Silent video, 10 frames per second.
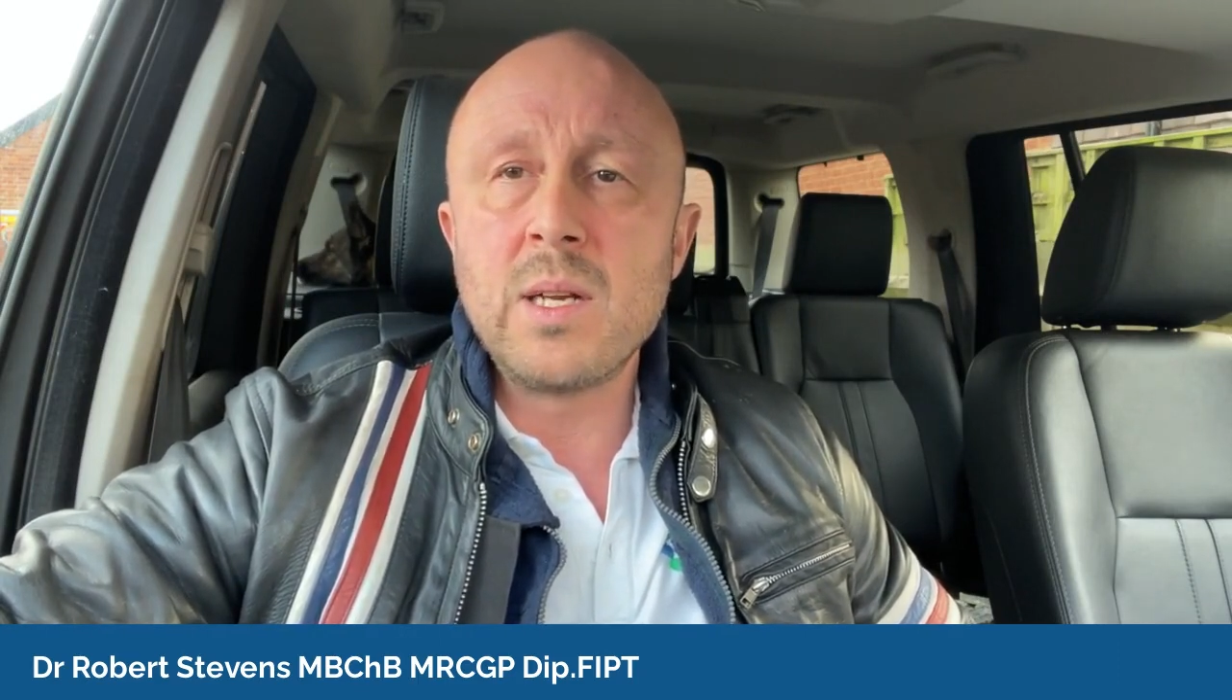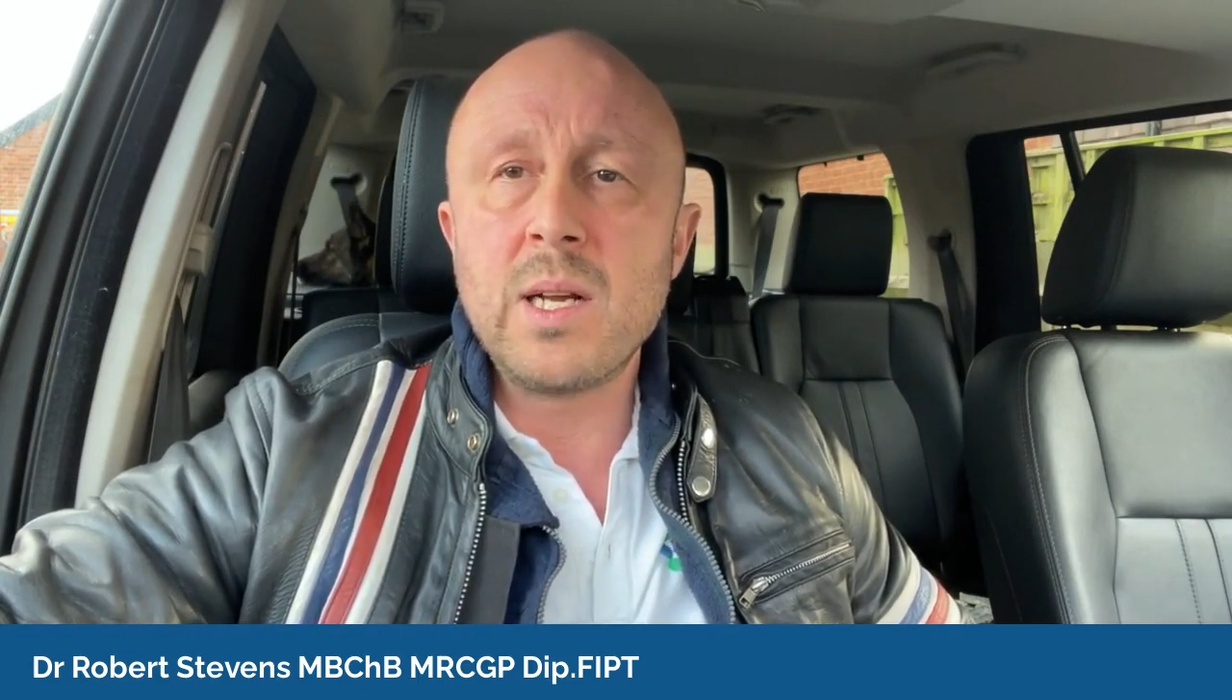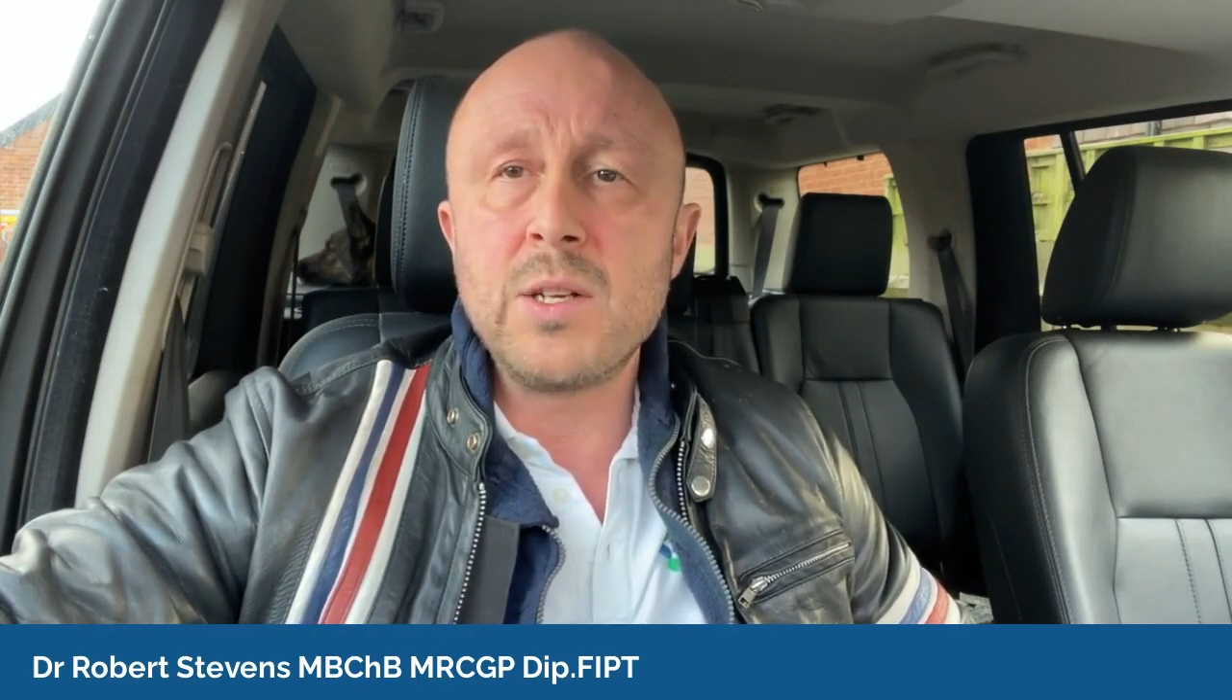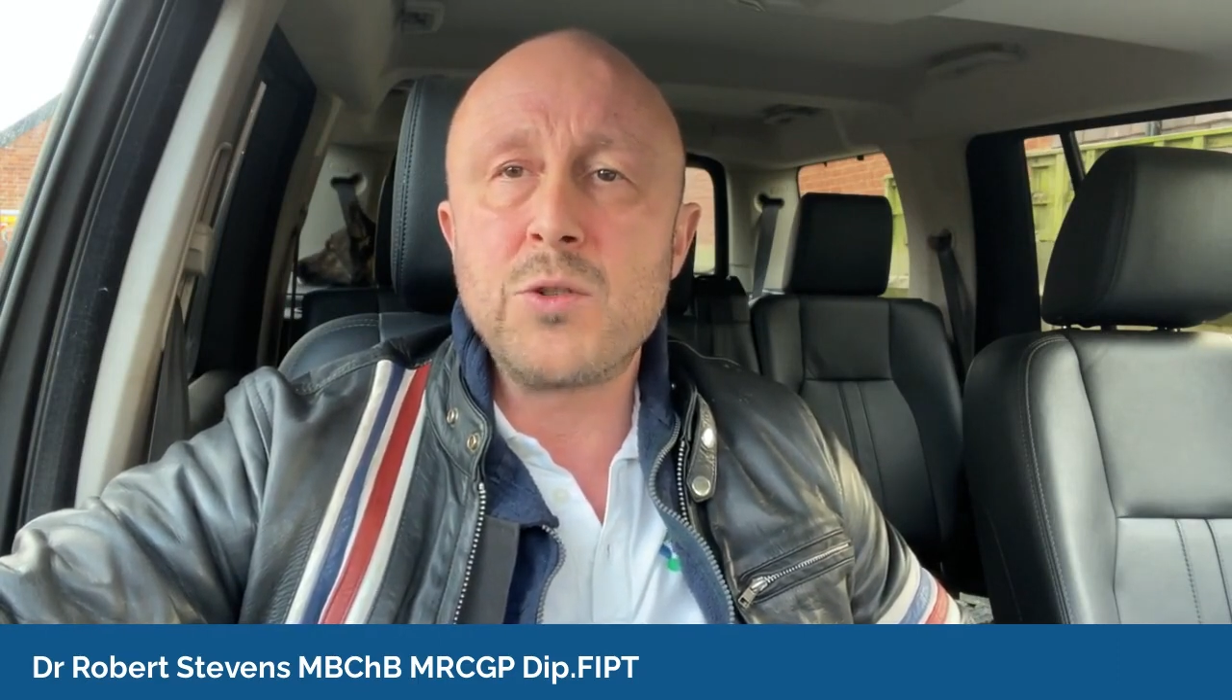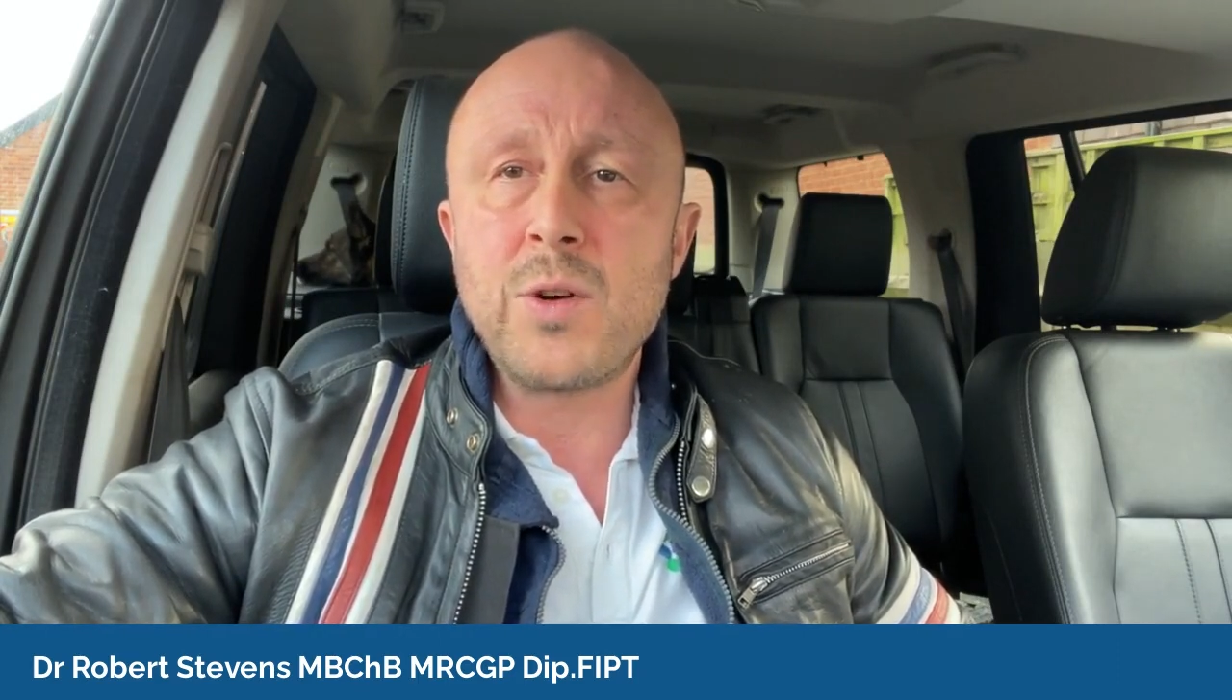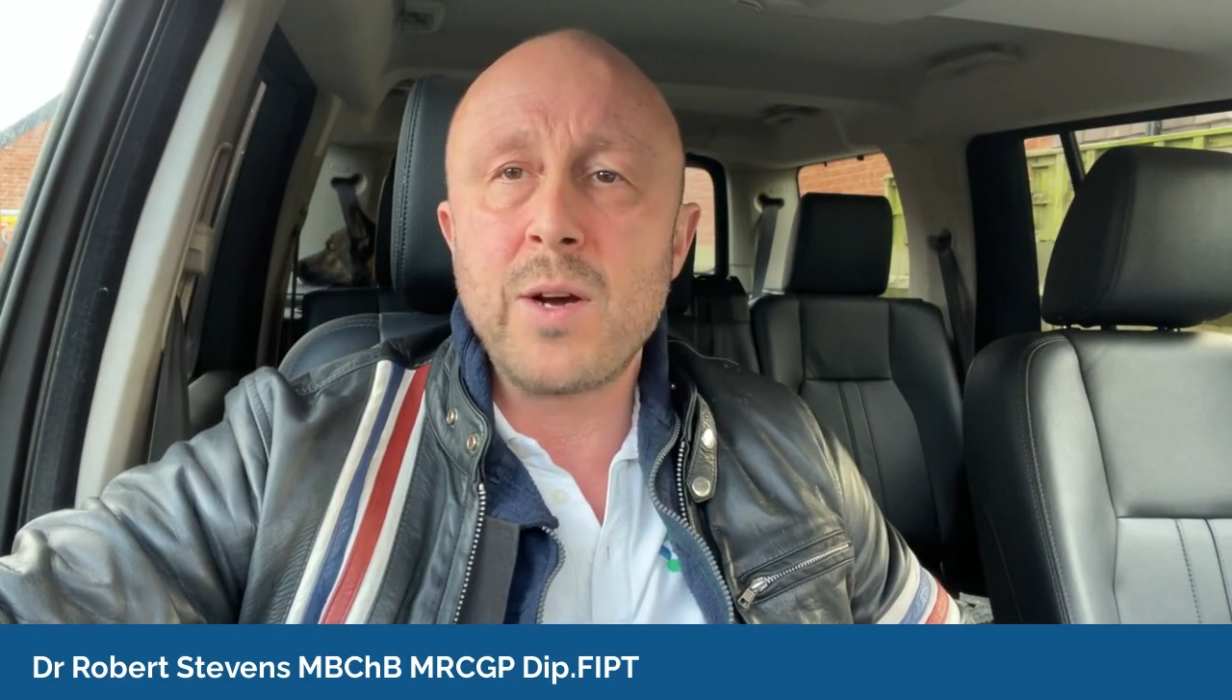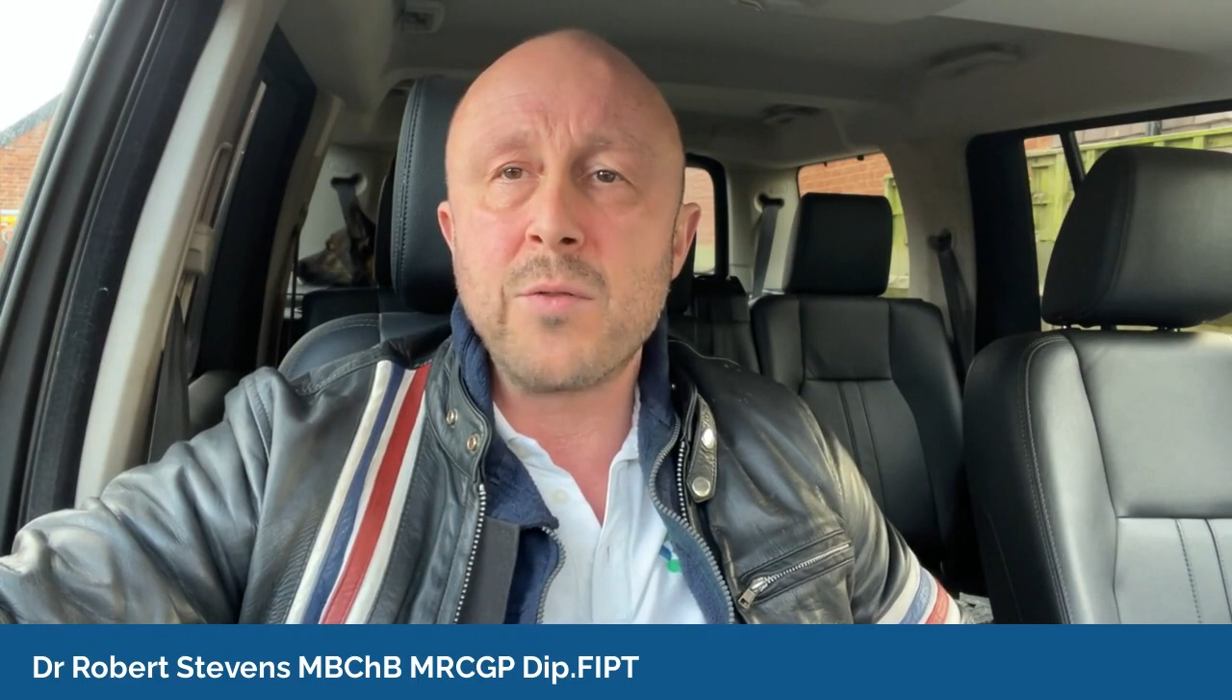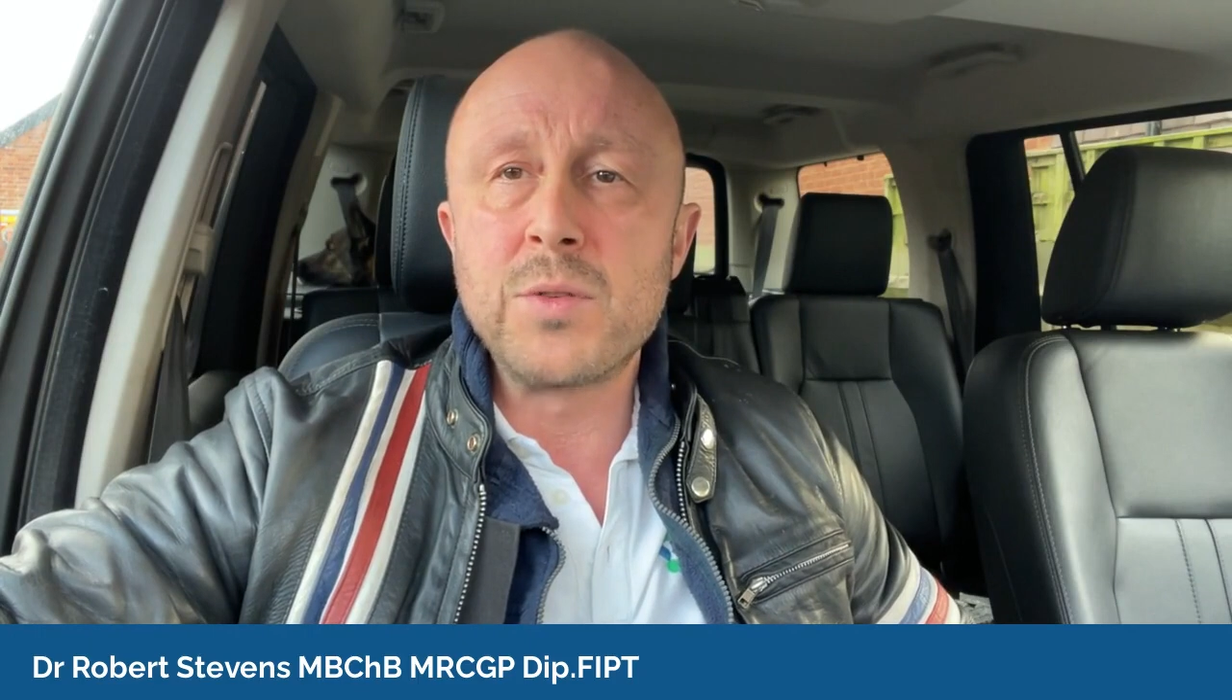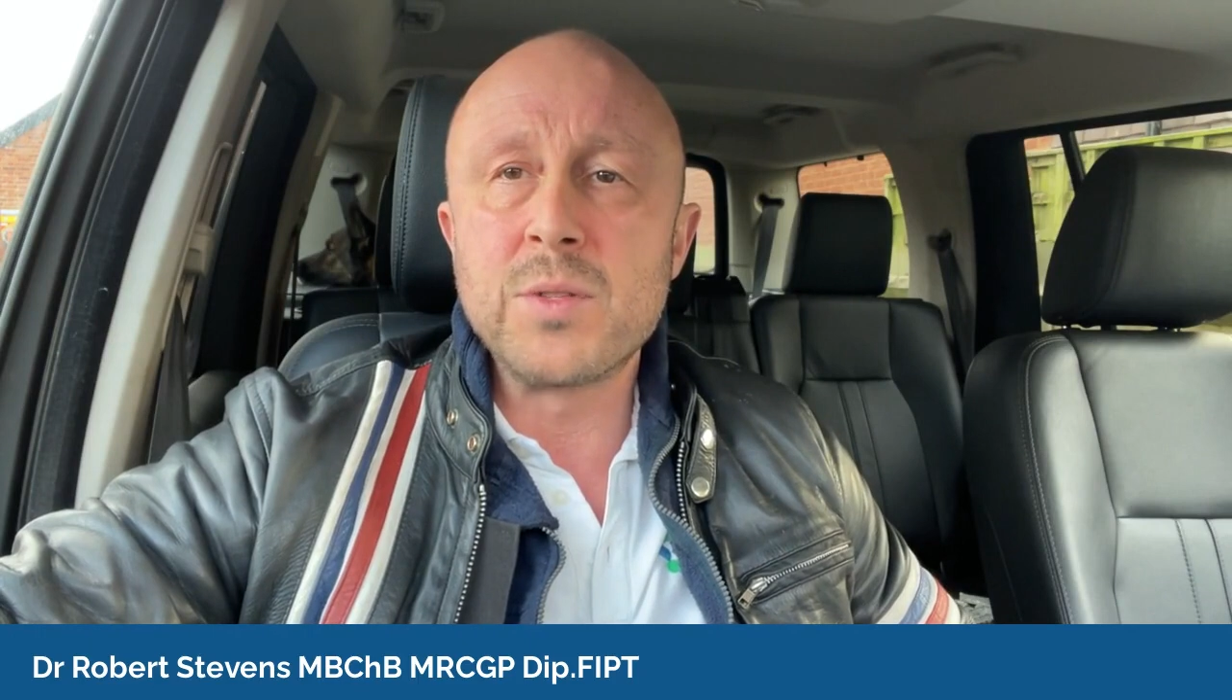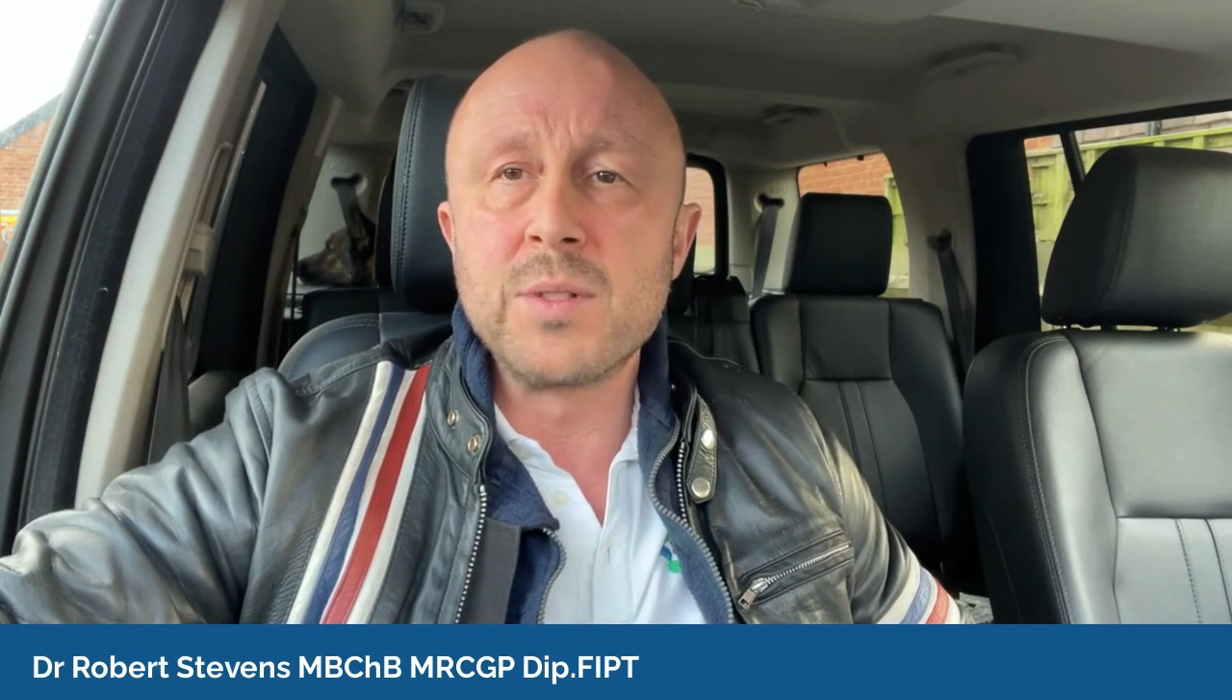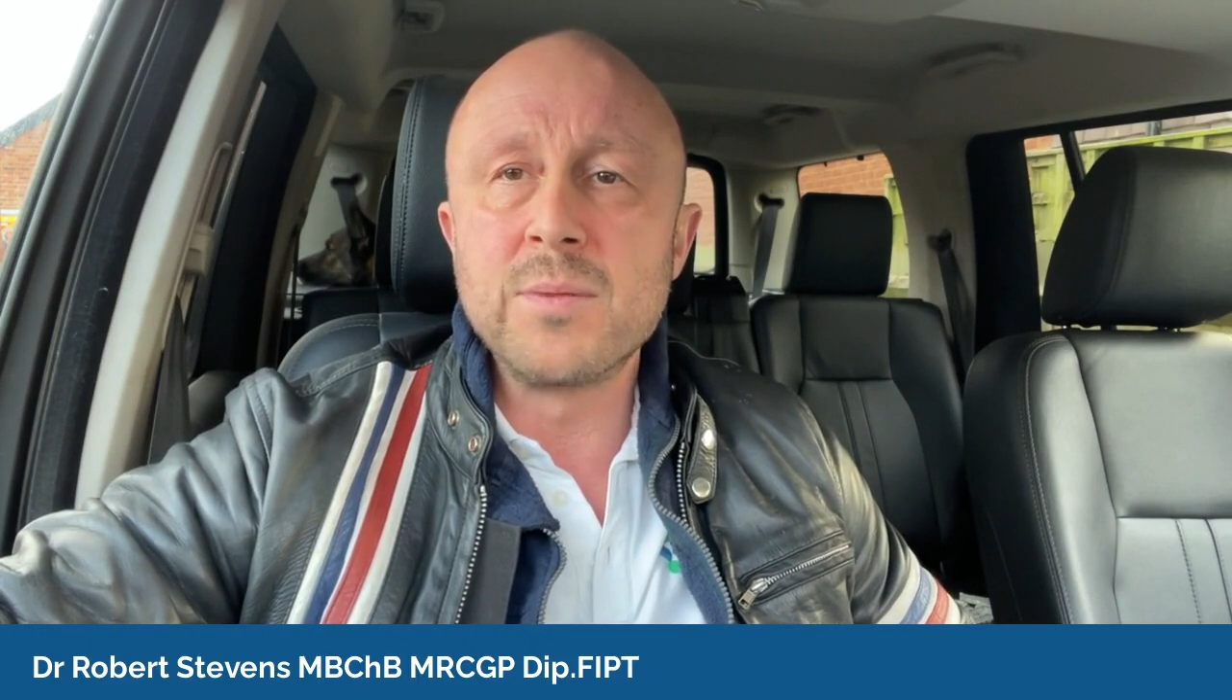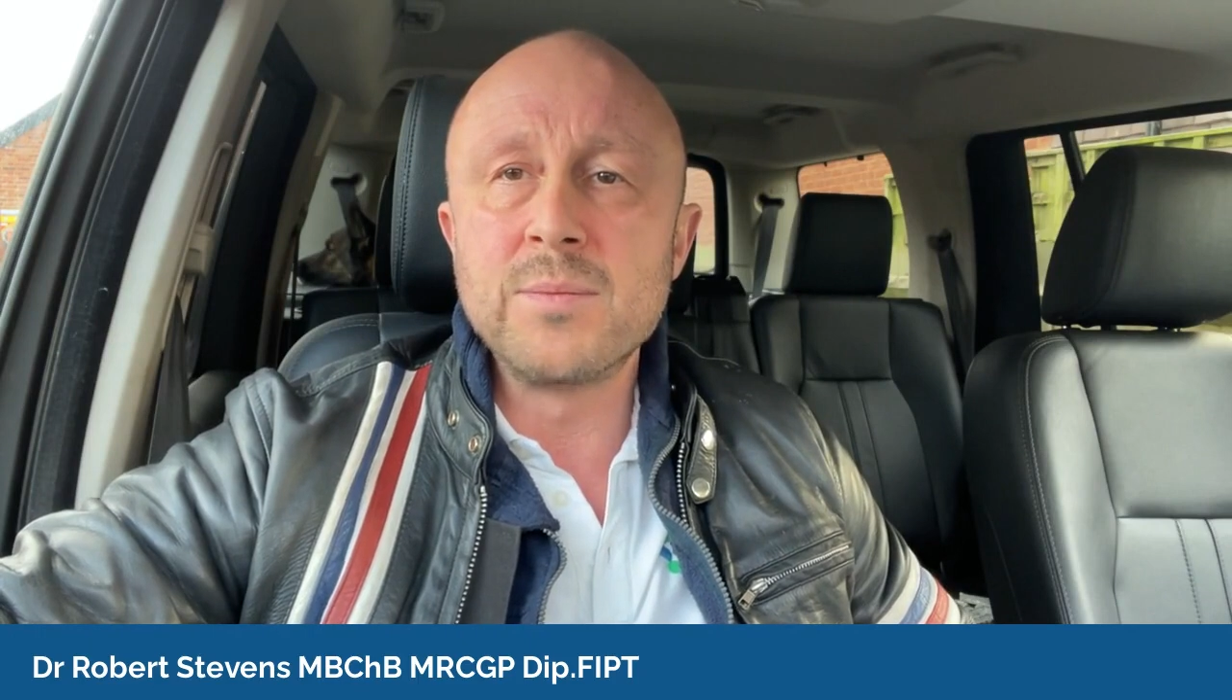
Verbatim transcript: and troughs.